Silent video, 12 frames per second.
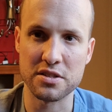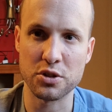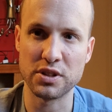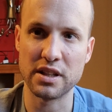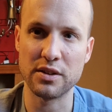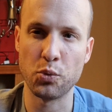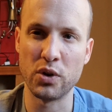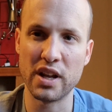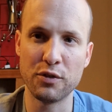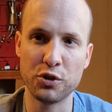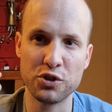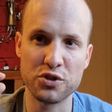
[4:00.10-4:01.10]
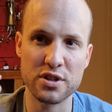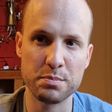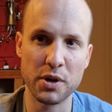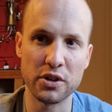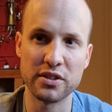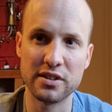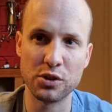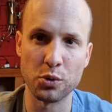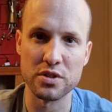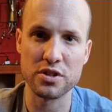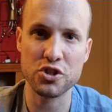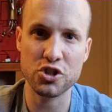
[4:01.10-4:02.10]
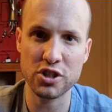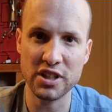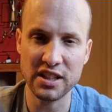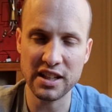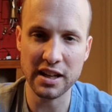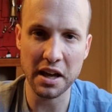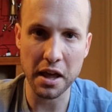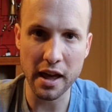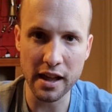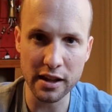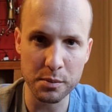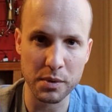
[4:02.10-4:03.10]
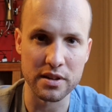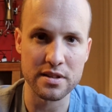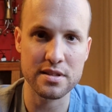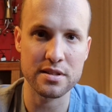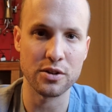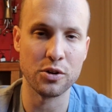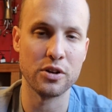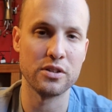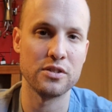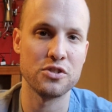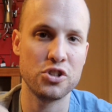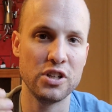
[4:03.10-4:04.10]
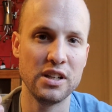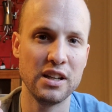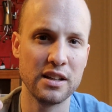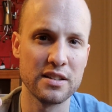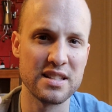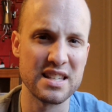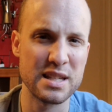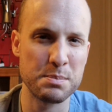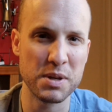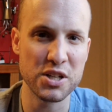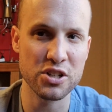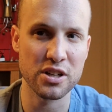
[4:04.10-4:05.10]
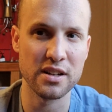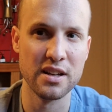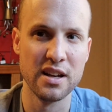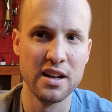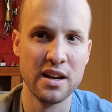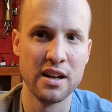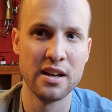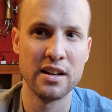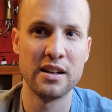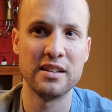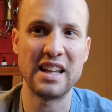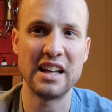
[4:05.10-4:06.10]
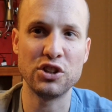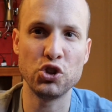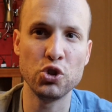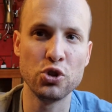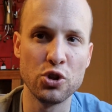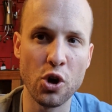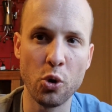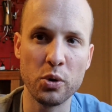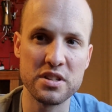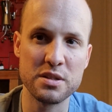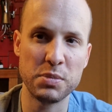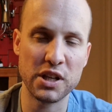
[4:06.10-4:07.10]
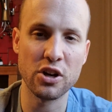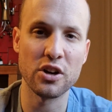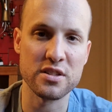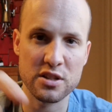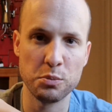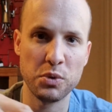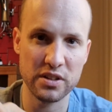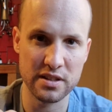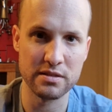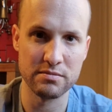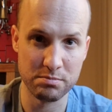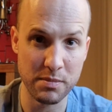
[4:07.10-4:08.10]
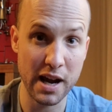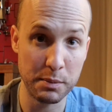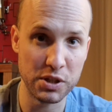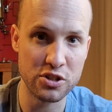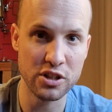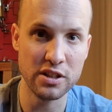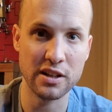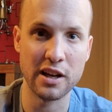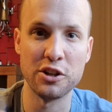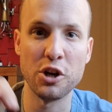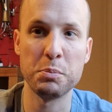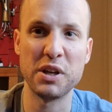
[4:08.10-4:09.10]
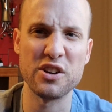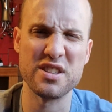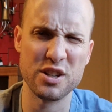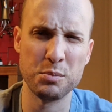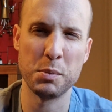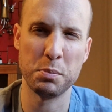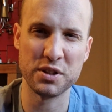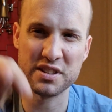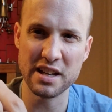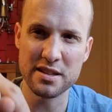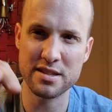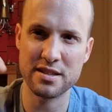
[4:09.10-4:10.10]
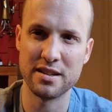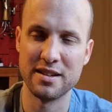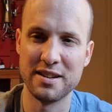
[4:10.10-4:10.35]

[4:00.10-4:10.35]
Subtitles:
so that whenever you spot those cheating elements or cheating suspicion, that you know it's because someone might be cheating and not because someone pretends